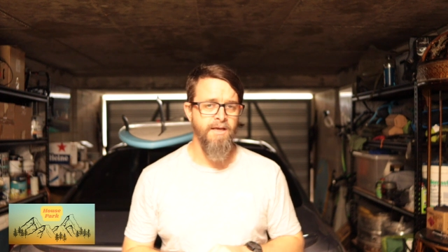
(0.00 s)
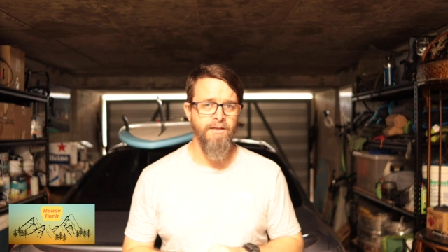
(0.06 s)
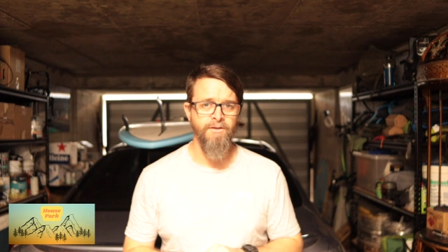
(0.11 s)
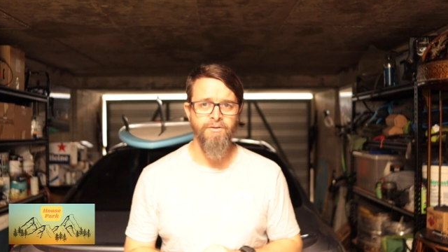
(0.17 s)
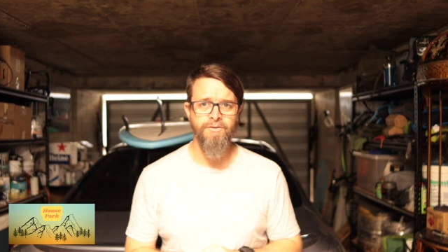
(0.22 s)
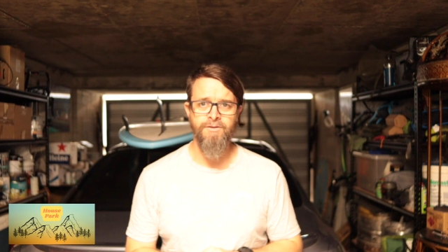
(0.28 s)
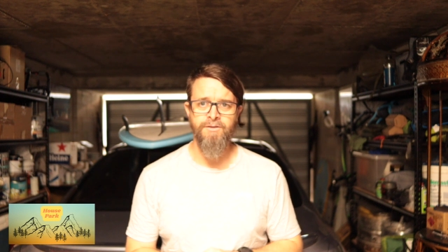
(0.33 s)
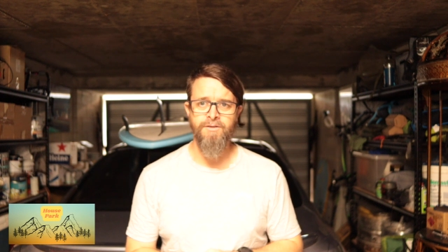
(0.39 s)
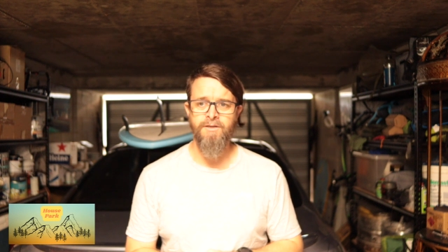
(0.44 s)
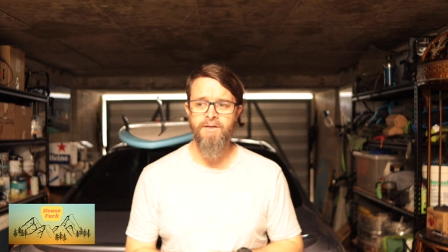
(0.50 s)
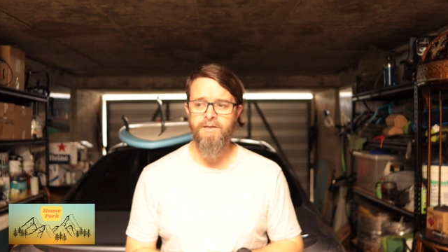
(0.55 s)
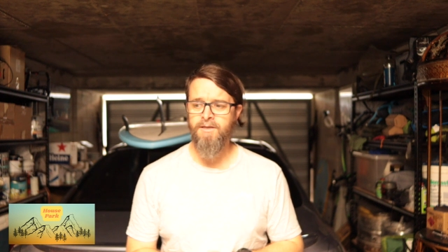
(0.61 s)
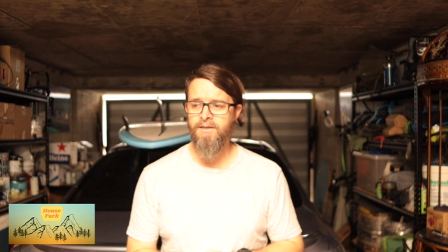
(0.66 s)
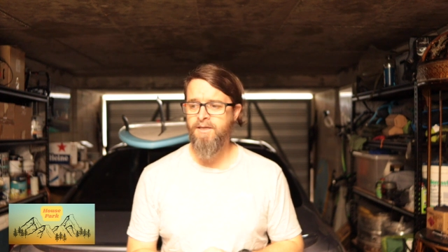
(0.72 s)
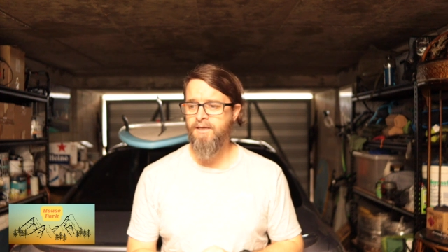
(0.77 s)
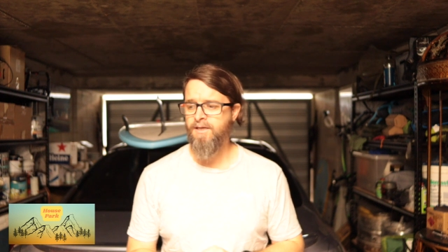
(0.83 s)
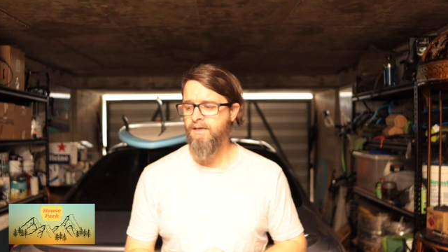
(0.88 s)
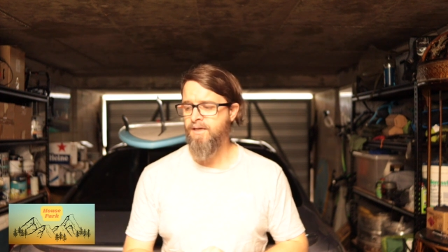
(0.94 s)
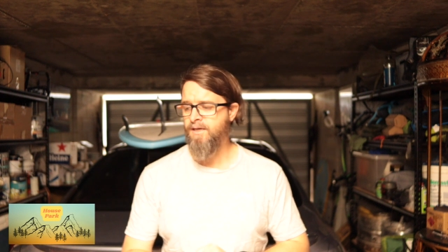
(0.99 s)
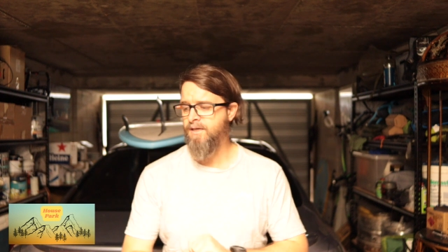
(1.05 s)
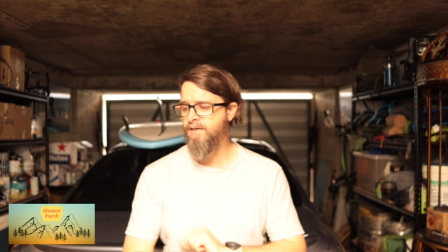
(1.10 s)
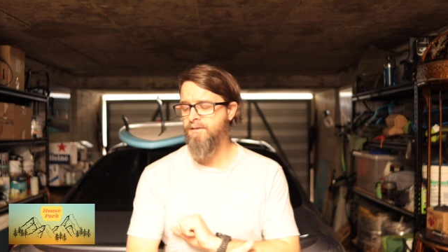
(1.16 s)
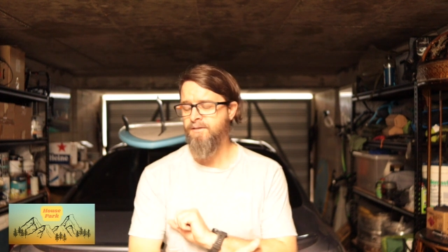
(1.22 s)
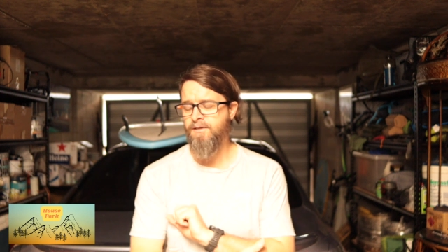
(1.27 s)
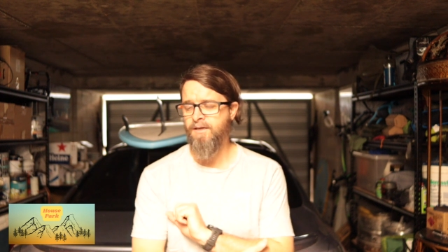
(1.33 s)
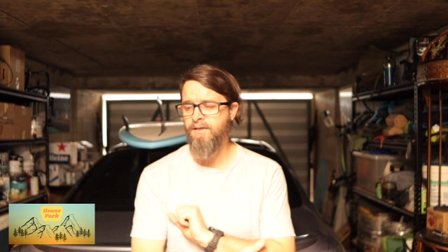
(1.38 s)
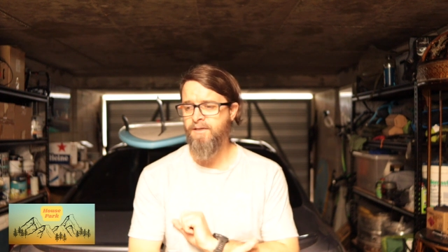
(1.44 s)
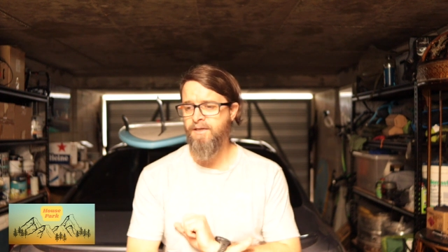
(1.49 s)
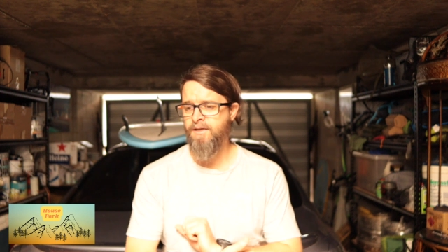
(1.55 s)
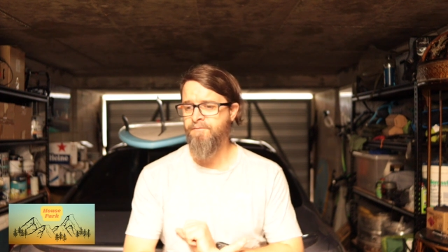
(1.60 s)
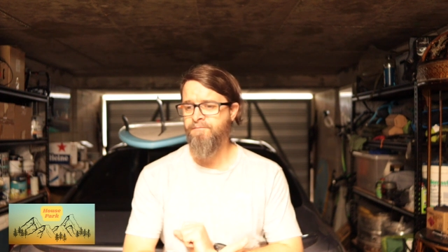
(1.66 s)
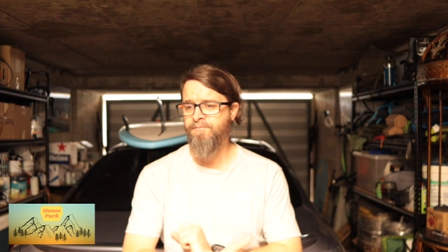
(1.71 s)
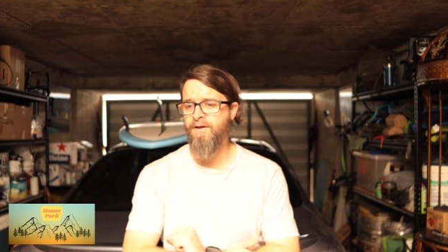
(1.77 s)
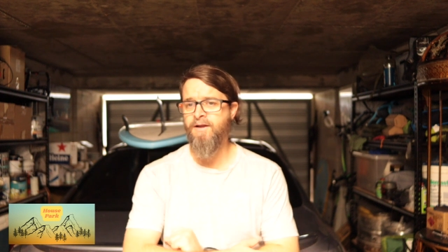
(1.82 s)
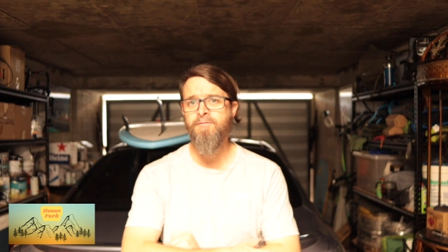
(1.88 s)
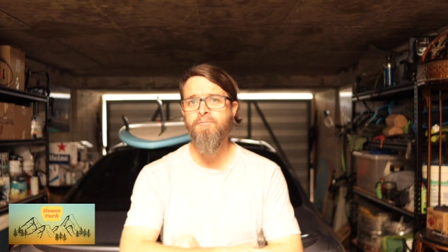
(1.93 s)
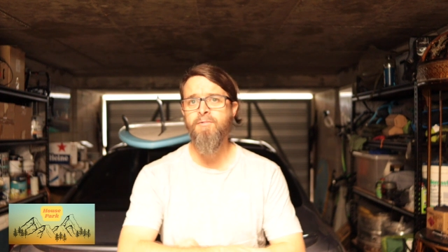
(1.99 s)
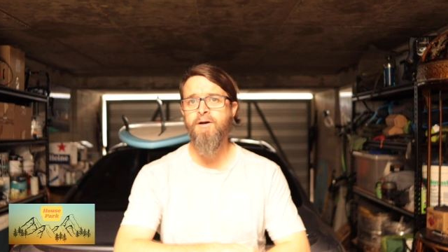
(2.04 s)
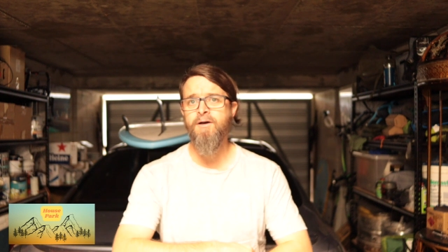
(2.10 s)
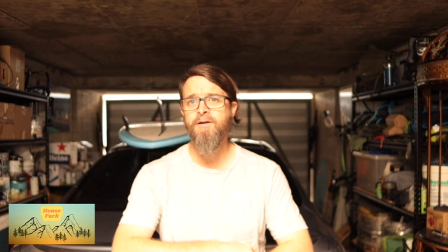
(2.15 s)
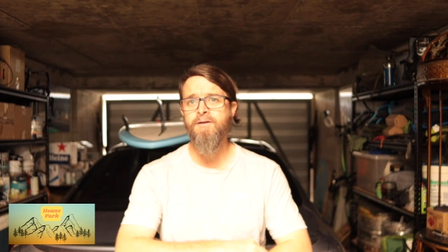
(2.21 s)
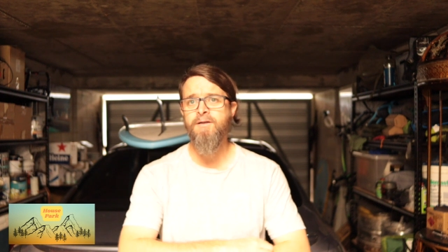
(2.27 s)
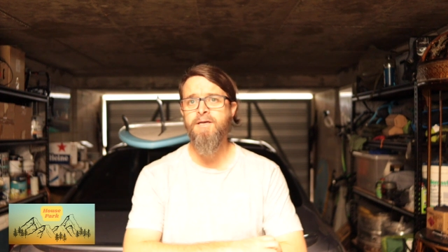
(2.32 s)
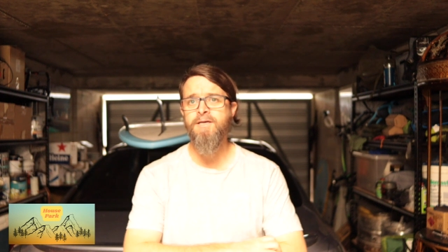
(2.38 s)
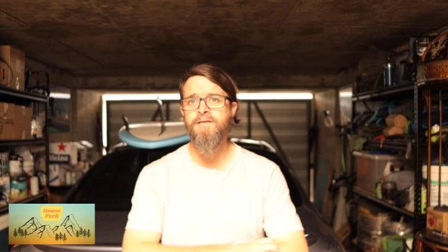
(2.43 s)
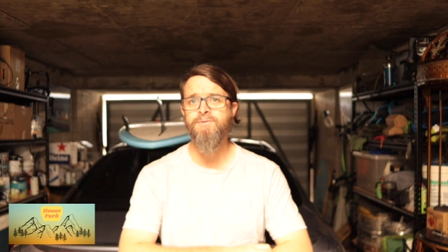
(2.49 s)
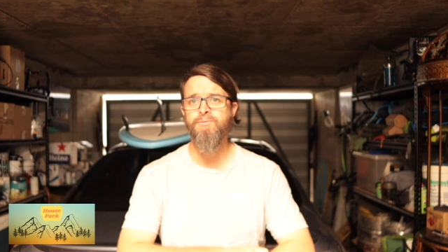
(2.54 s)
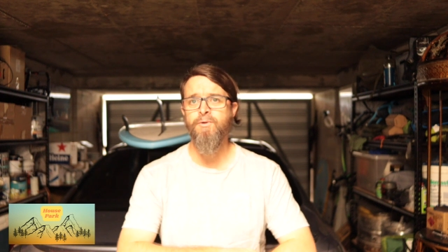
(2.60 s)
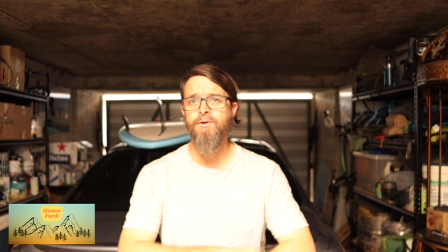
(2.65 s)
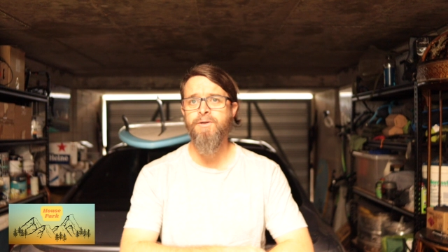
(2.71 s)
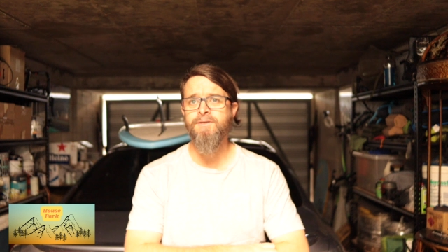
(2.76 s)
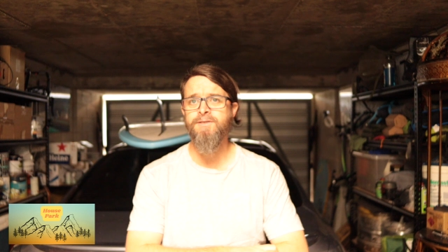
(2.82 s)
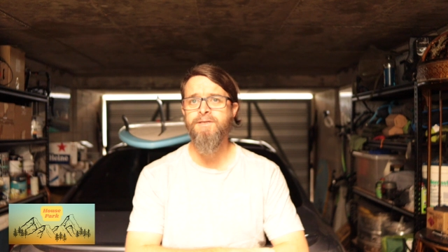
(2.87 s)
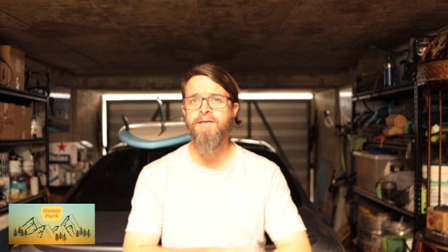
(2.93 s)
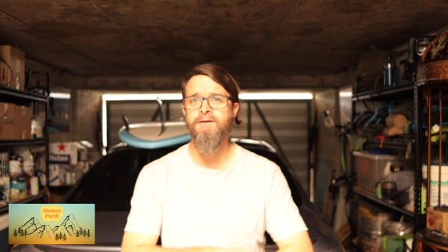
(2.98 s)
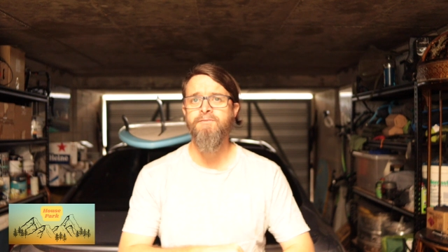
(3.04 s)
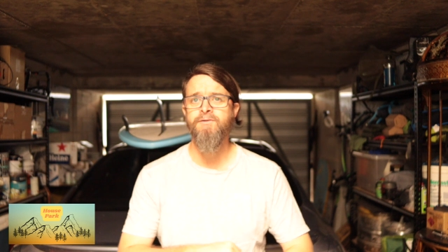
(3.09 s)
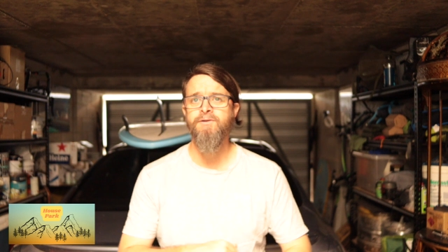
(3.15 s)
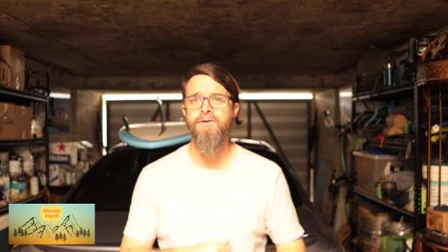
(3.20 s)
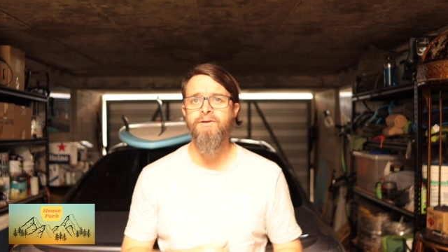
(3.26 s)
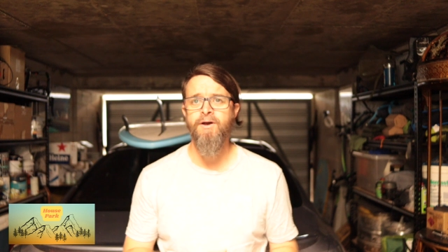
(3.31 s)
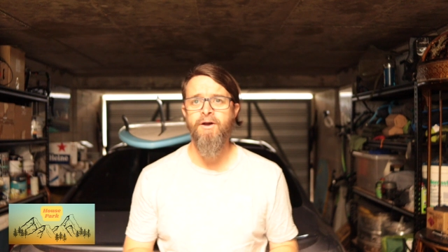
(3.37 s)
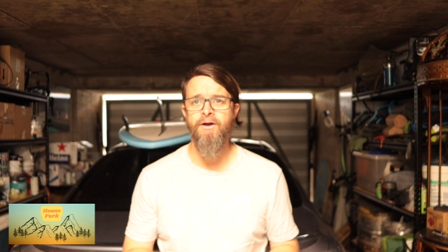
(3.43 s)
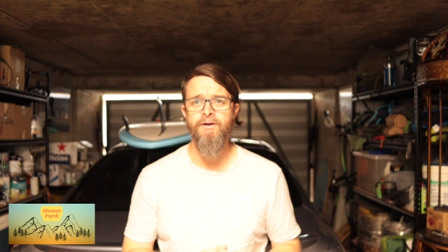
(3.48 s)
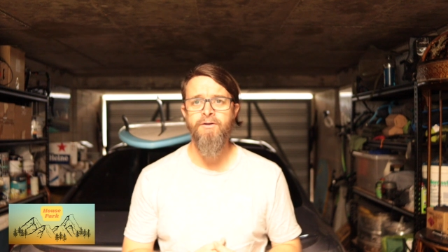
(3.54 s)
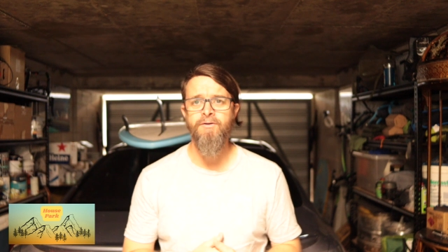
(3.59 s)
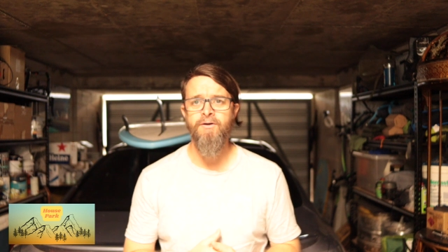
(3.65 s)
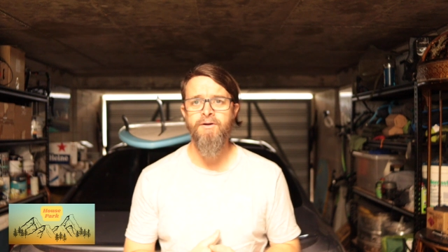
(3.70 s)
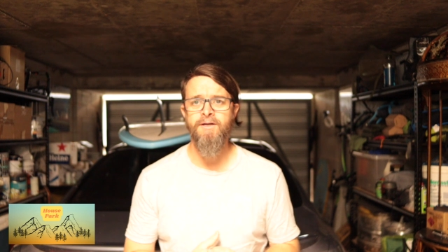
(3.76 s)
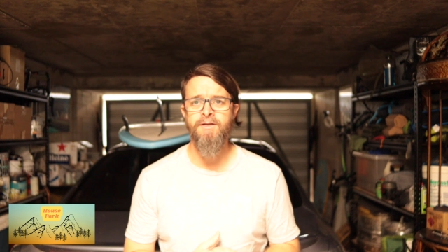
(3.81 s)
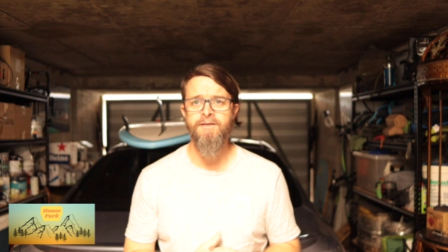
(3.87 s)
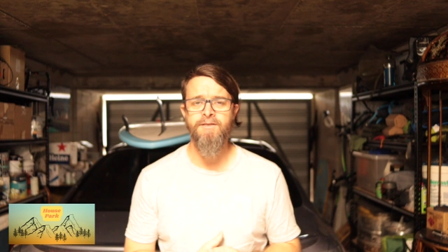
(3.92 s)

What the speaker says: look, if anyone is wanting to give it a go,